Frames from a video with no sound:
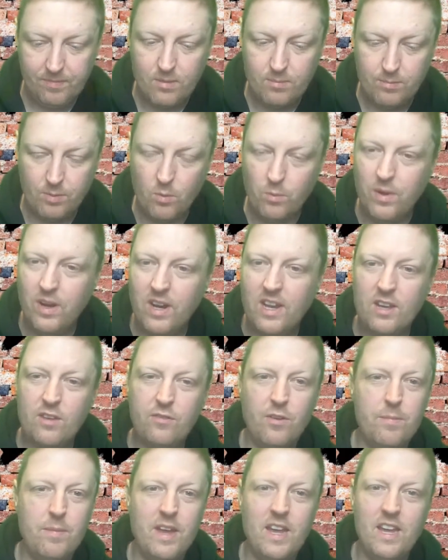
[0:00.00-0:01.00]
but Willock,
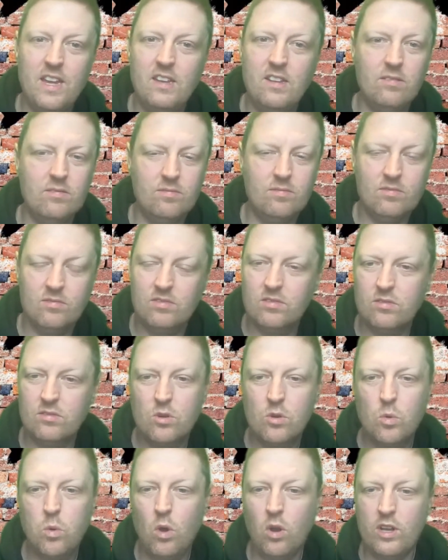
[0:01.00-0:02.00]
for me,
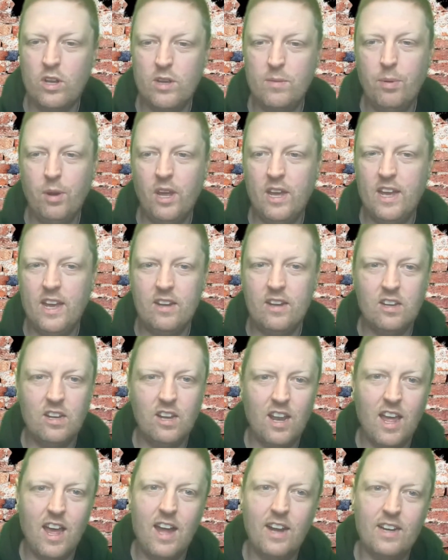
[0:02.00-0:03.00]
quality player.
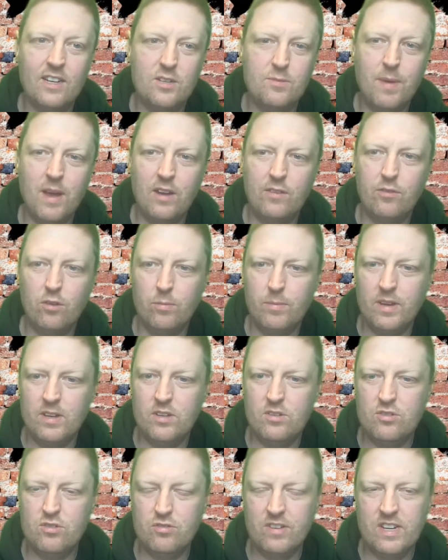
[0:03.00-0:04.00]
Glad he's back from
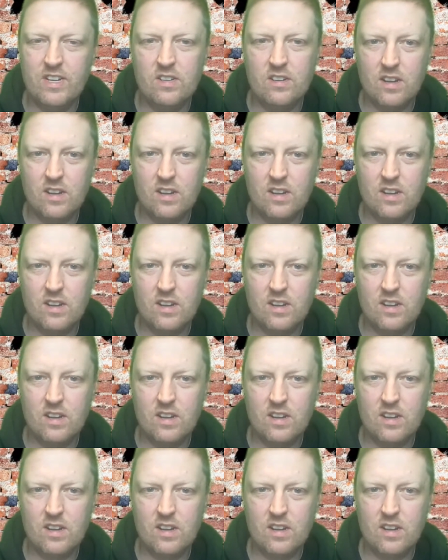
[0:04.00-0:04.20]
injury.